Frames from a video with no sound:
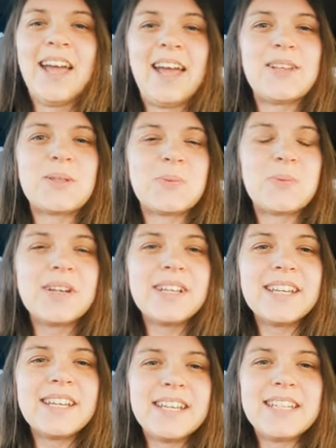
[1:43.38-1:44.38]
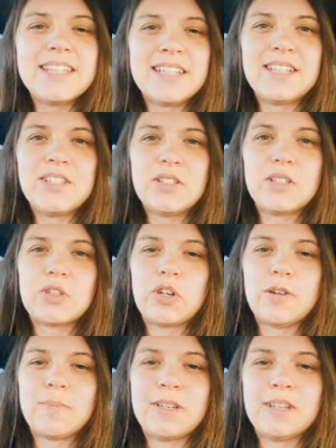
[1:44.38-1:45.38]
is really easy to
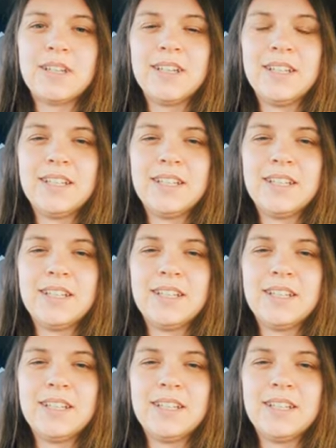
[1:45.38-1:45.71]
determine